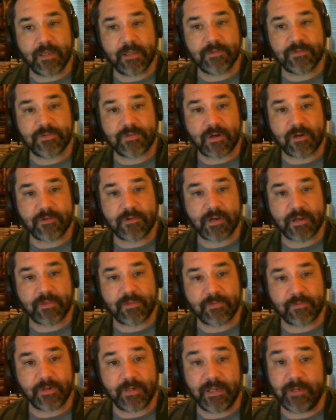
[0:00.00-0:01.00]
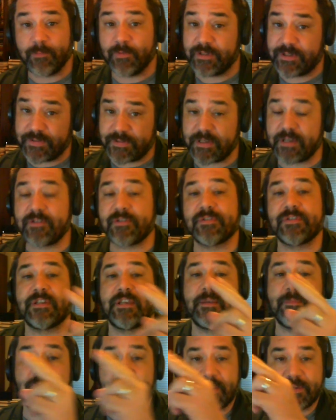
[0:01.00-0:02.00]
in Star Trek 3, which is
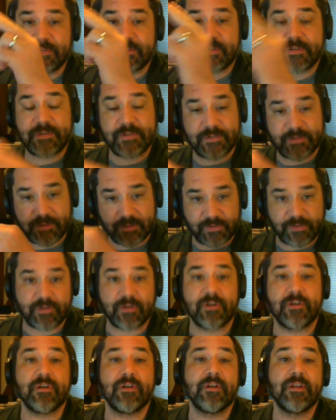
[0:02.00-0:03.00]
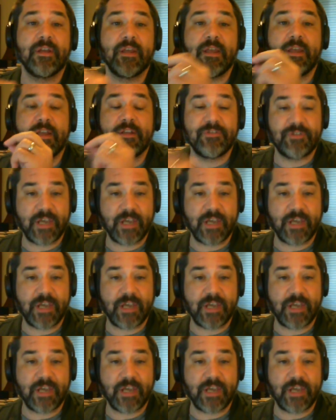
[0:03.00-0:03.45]
interesting because this is the third